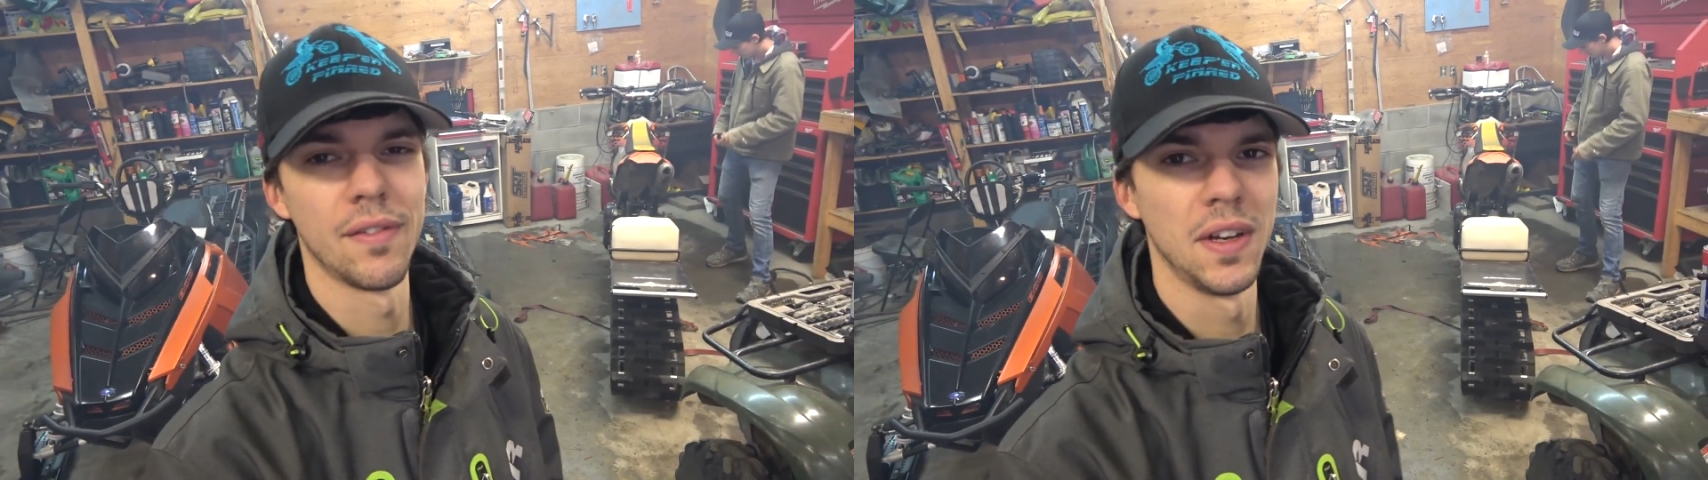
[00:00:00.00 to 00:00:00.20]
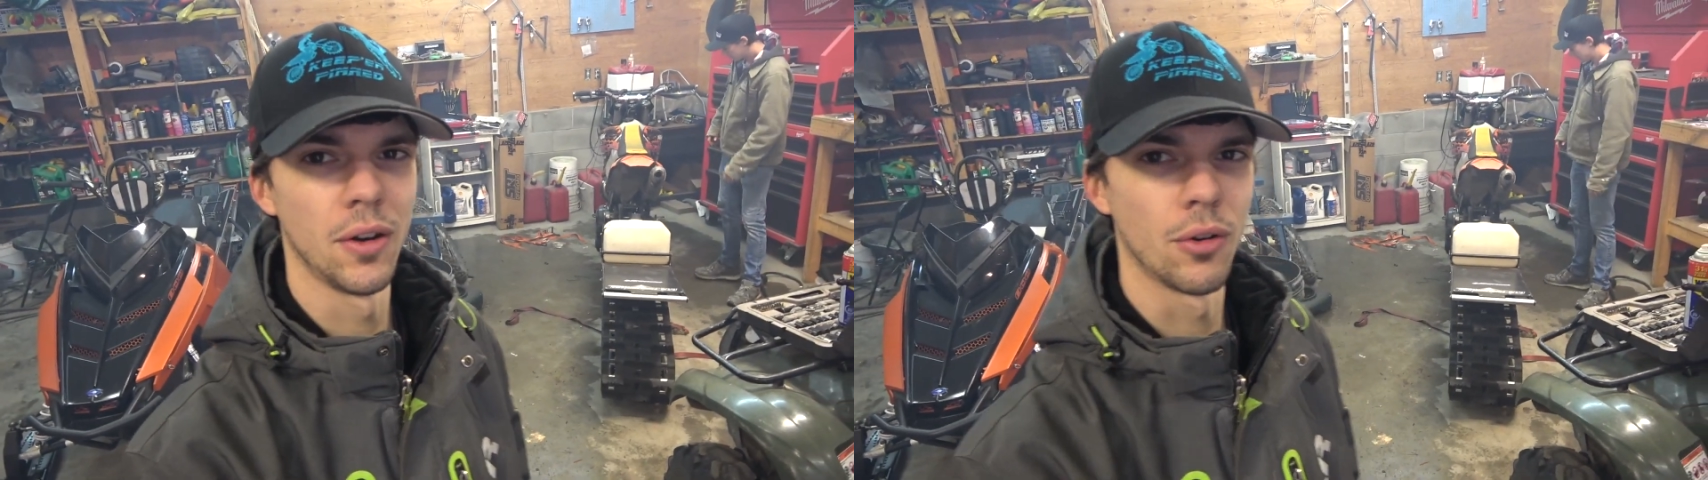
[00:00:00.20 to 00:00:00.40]

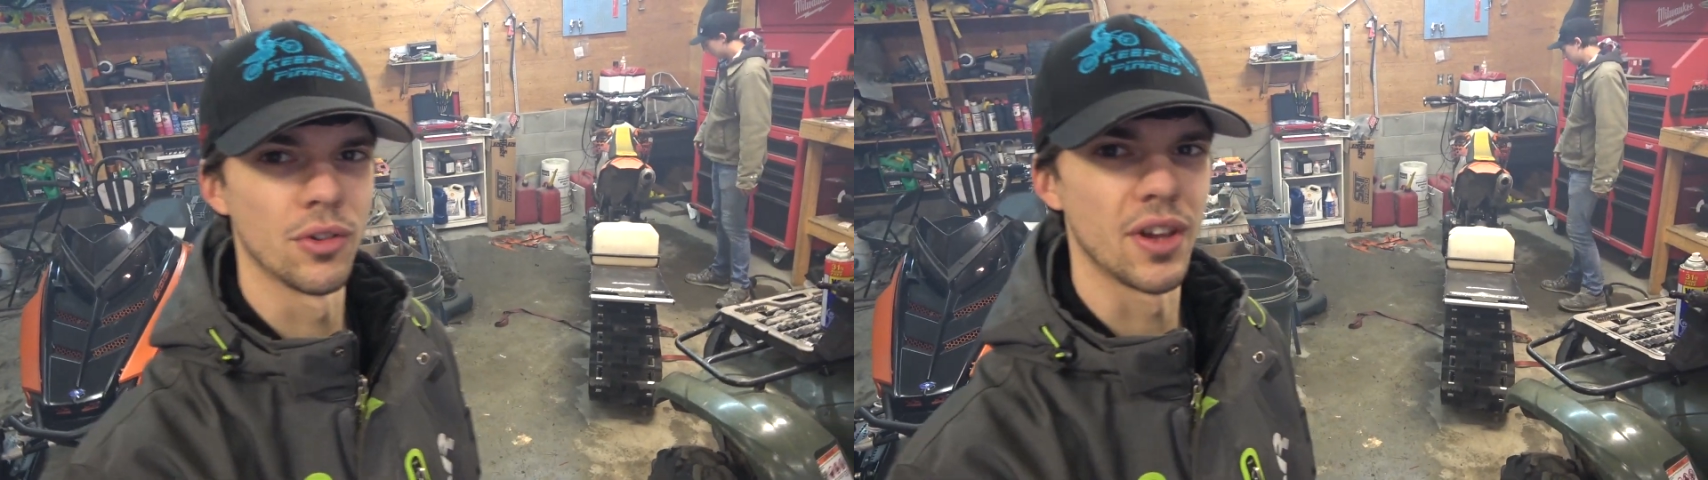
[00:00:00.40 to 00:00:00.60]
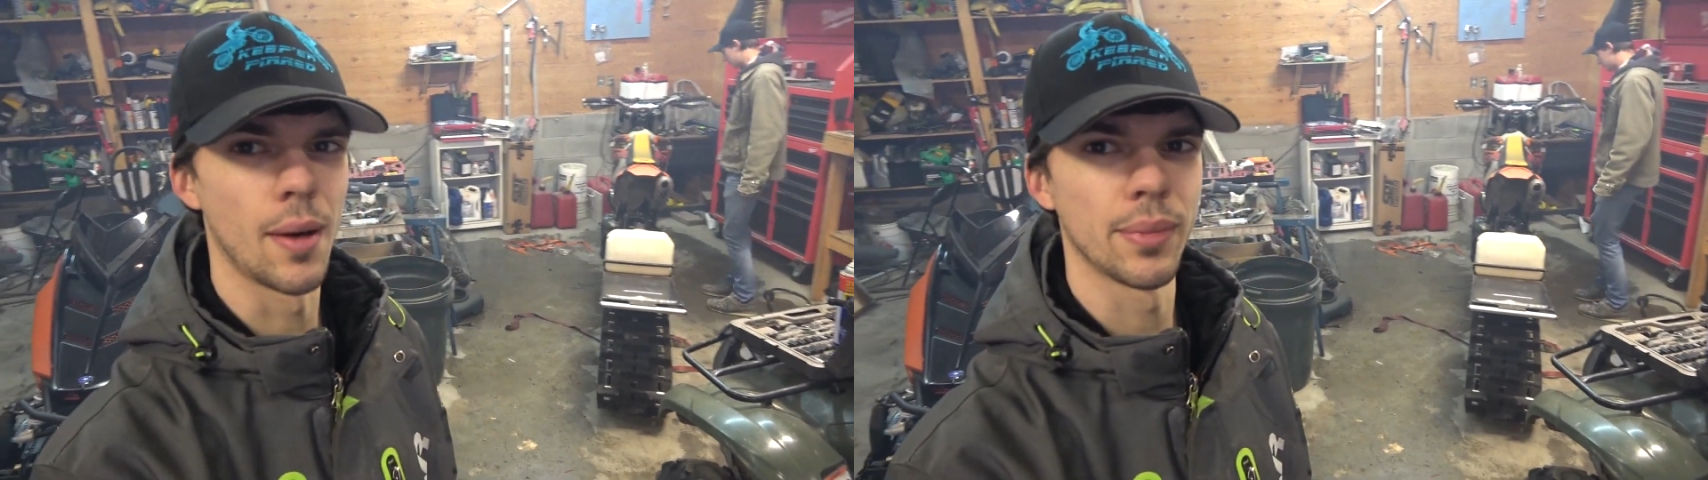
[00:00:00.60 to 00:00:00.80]
video
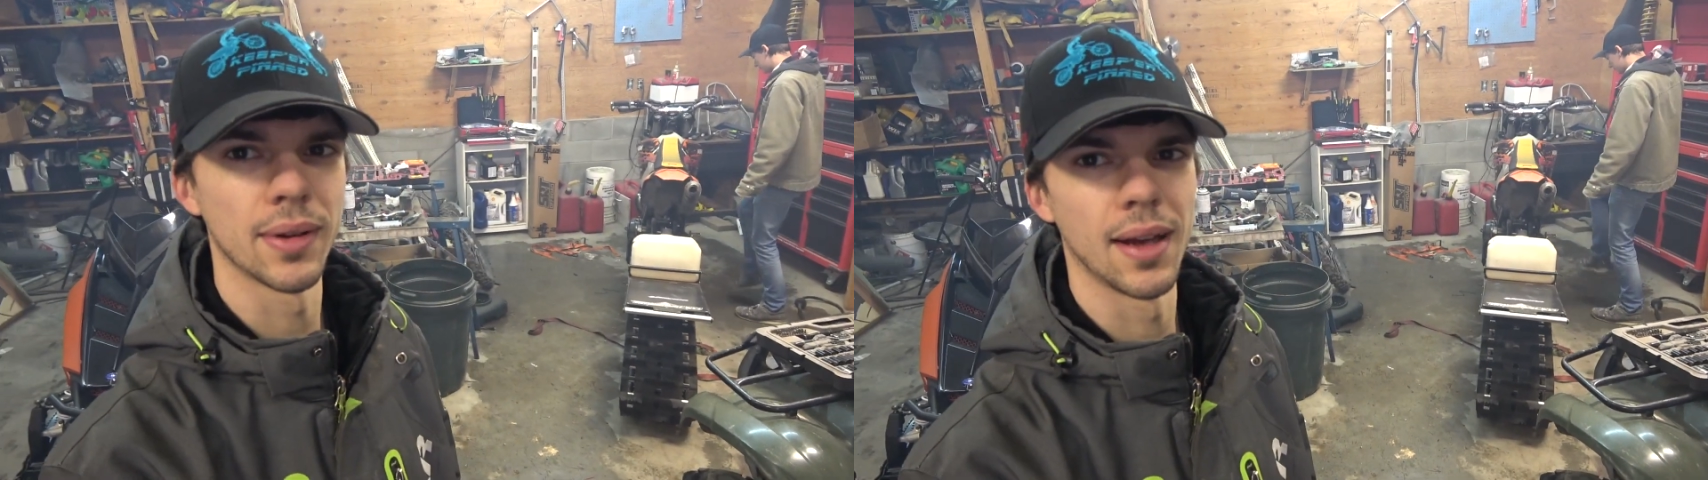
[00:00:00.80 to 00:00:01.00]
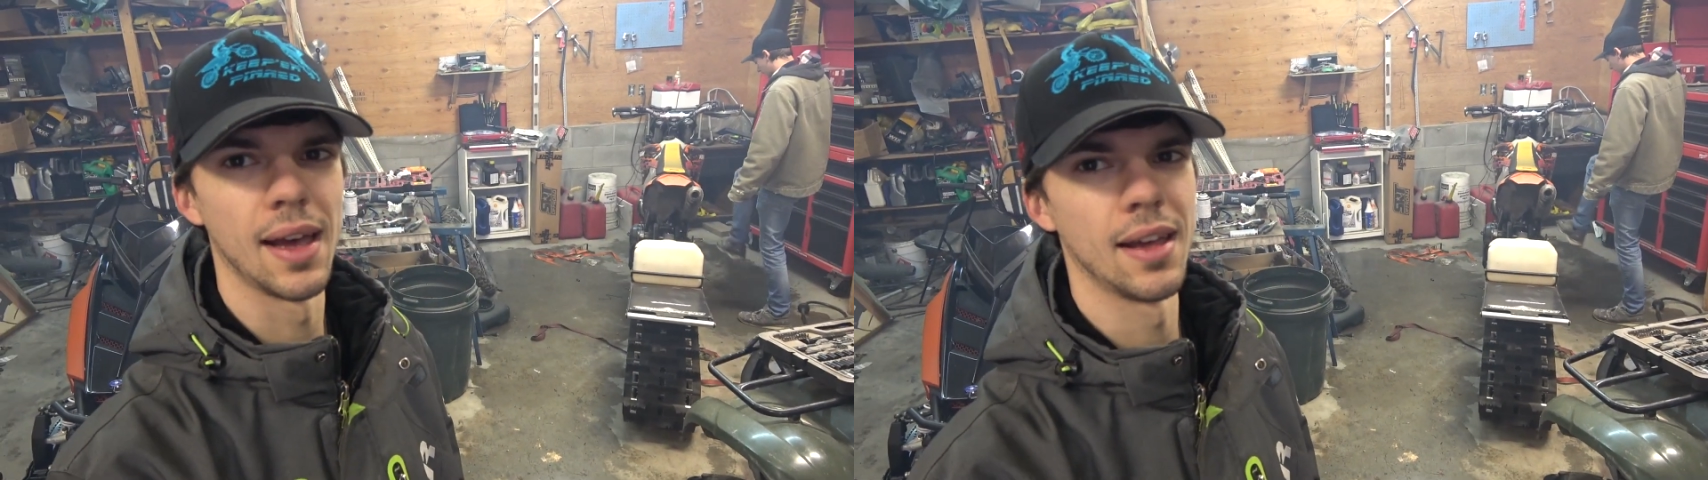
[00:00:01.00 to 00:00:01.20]
goes up.
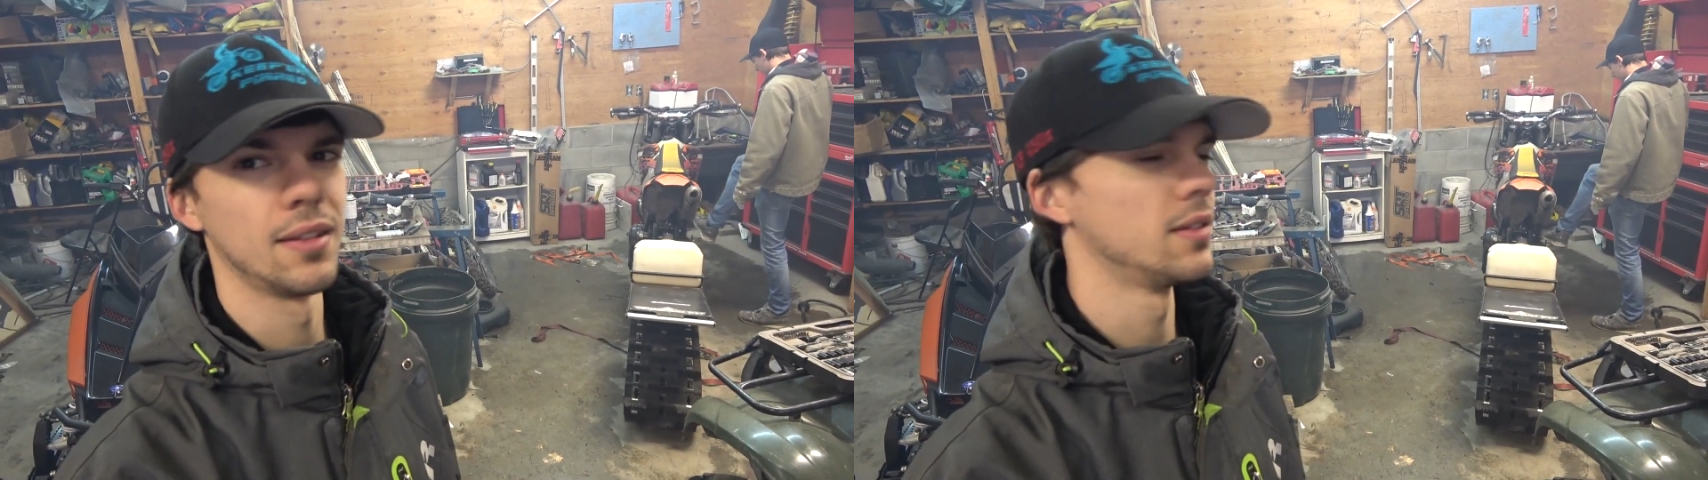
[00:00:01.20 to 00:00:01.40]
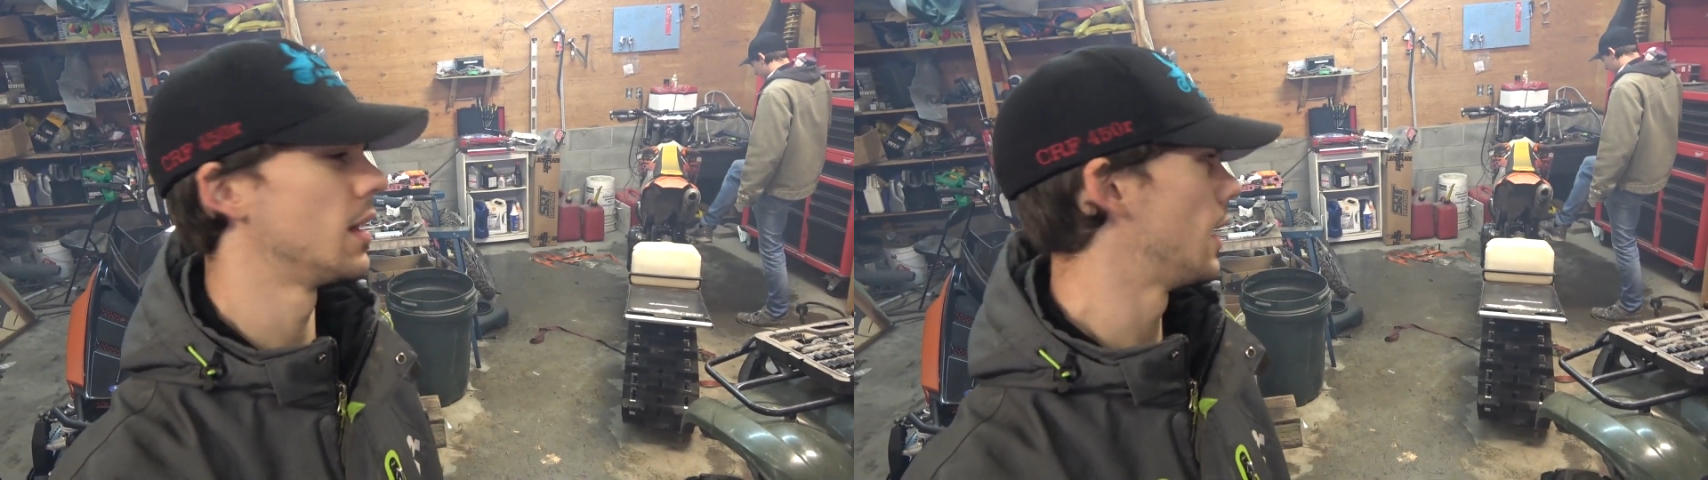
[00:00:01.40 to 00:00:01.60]

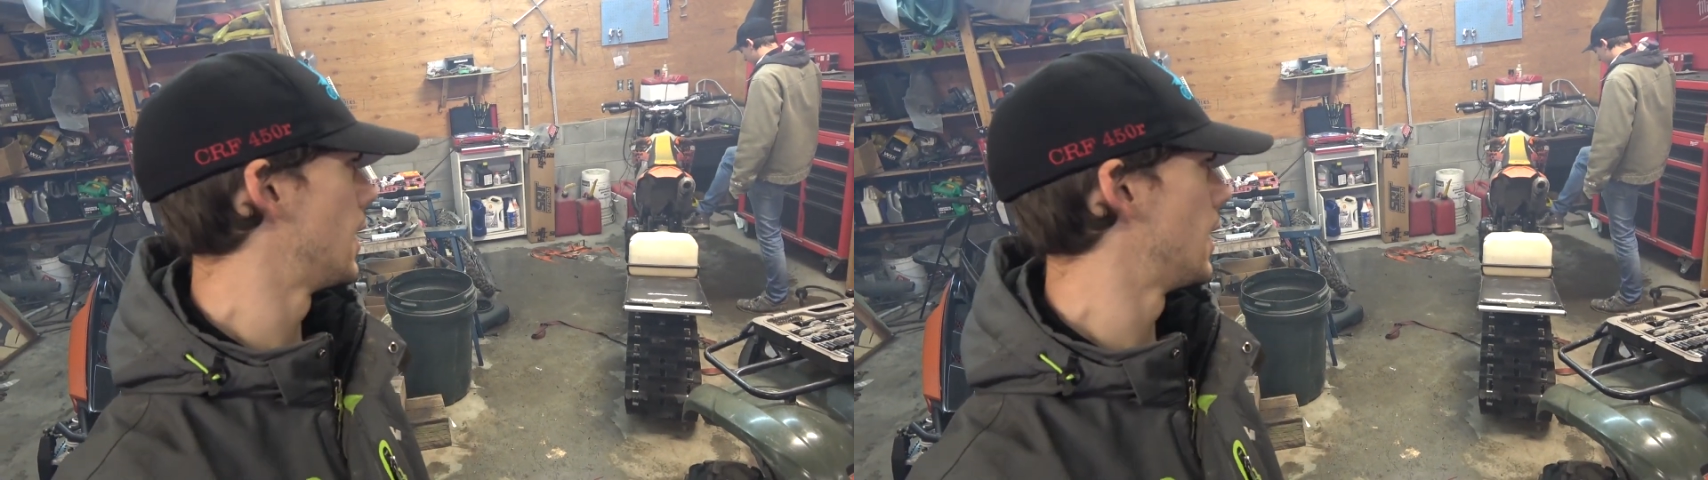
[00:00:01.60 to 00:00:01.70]
And